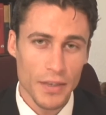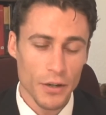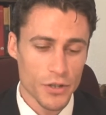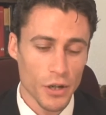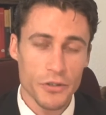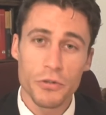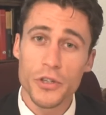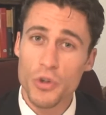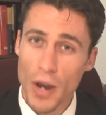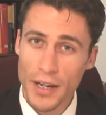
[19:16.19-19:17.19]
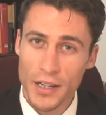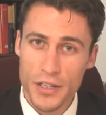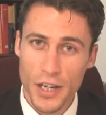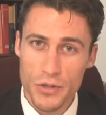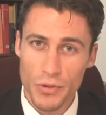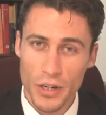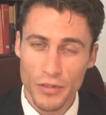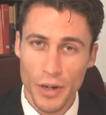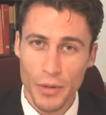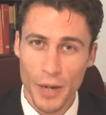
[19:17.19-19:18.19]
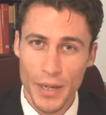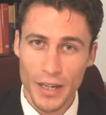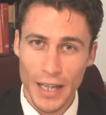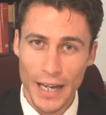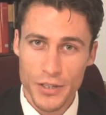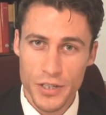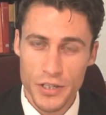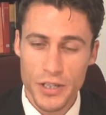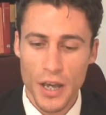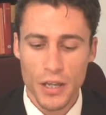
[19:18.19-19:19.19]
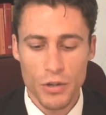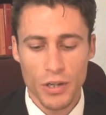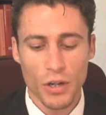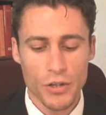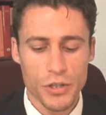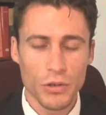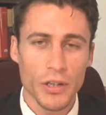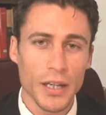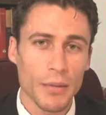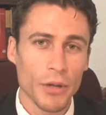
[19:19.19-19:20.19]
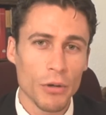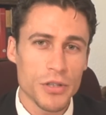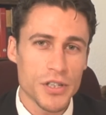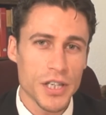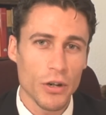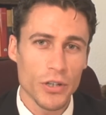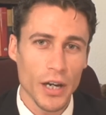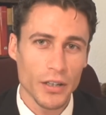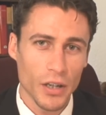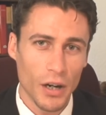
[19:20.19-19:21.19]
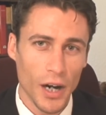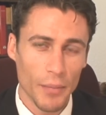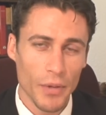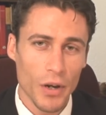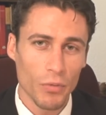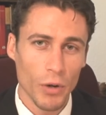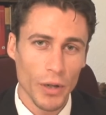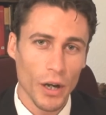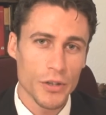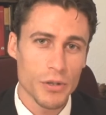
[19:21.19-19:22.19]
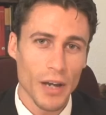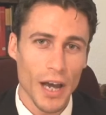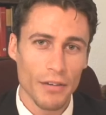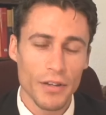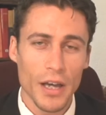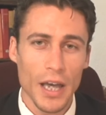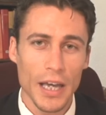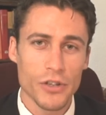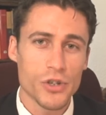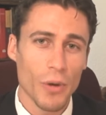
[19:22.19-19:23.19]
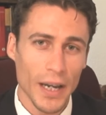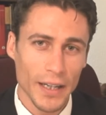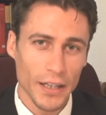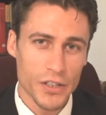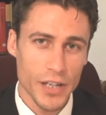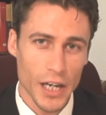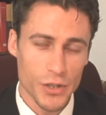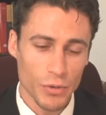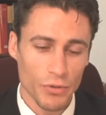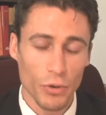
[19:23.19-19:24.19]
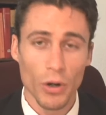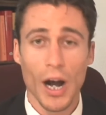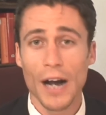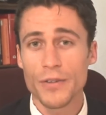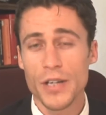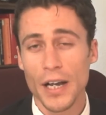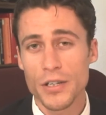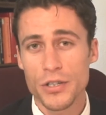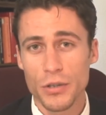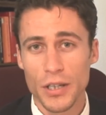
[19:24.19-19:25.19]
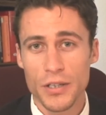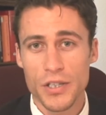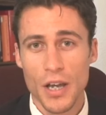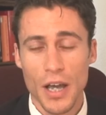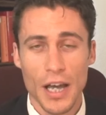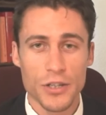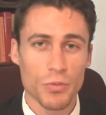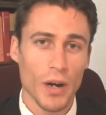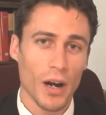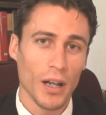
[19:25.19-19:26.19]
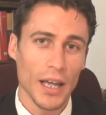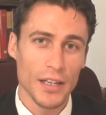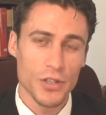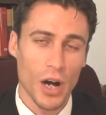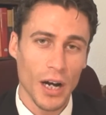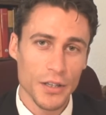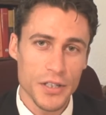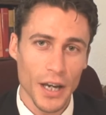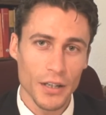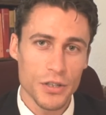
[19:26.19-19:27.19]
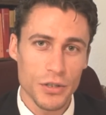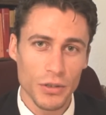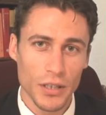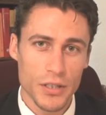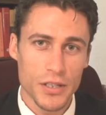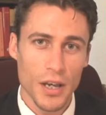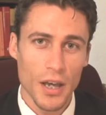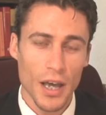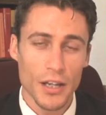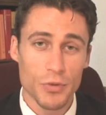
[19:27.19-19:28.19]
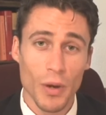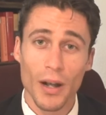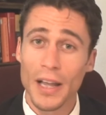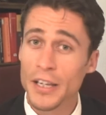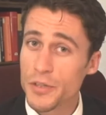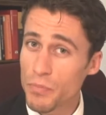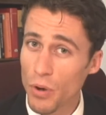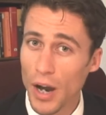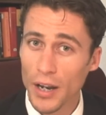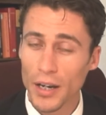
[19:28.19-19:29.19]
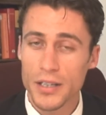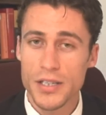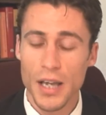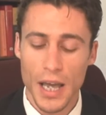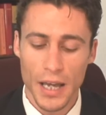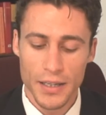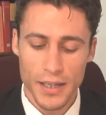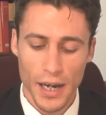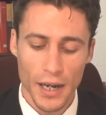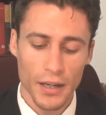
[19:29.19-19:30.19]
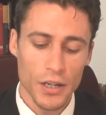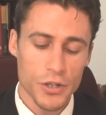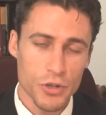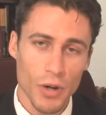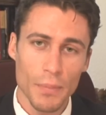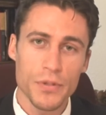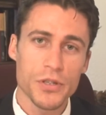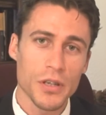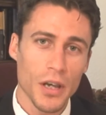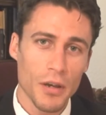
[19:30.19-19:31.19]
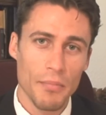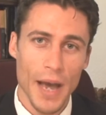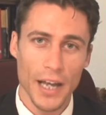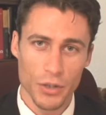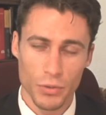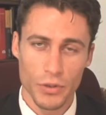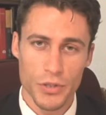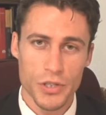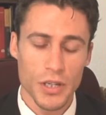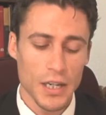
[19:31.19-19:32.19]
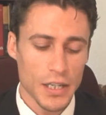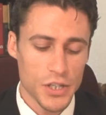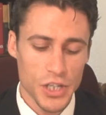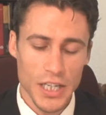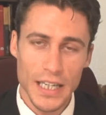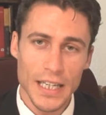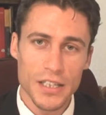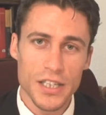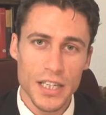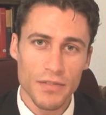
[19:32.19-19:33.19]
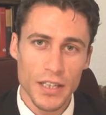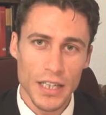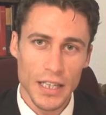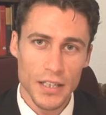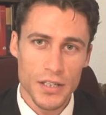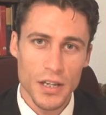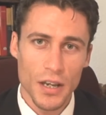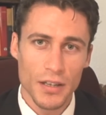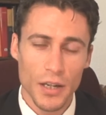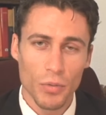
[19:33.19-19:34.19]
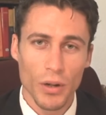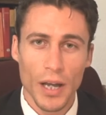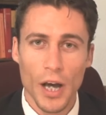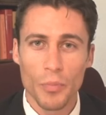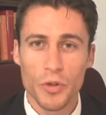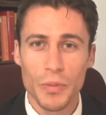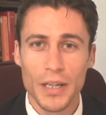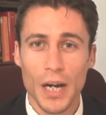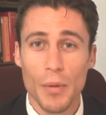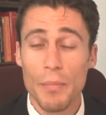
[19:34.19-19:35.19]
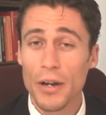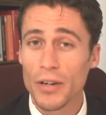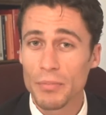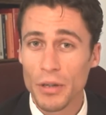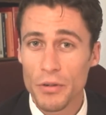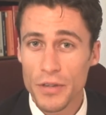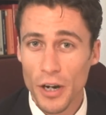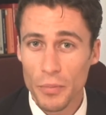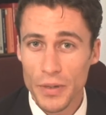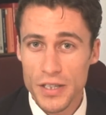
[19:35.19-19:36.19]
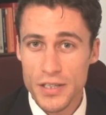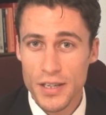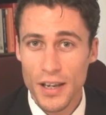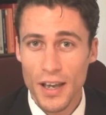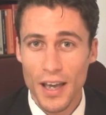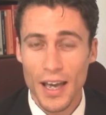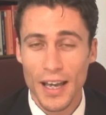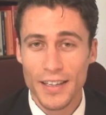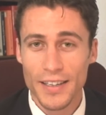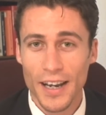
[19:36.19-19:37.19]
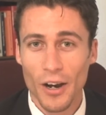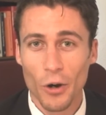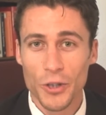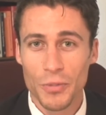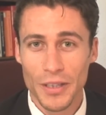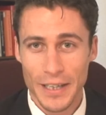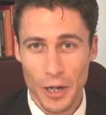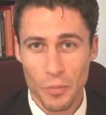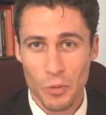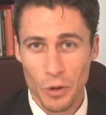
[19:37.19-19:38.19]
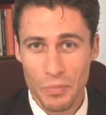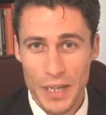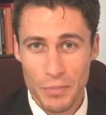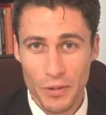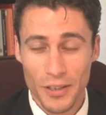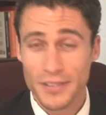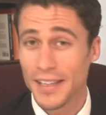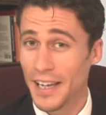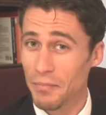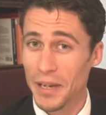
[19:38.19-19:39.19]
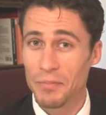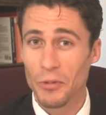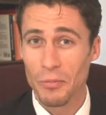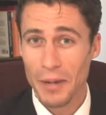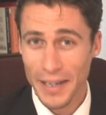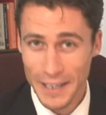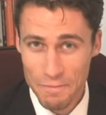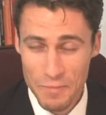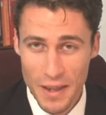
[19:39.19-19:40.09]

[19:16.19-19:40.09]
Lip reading: There's also a training schedule there of upcoming classes. You can also look at hypnosiscenter.com, where we also have a training schedule for off-site students as well as on-site students, as well as products and scripts, manuals, CDs, DVDs that will help you become a better hypnotherapist and ultimately help more people and make more money.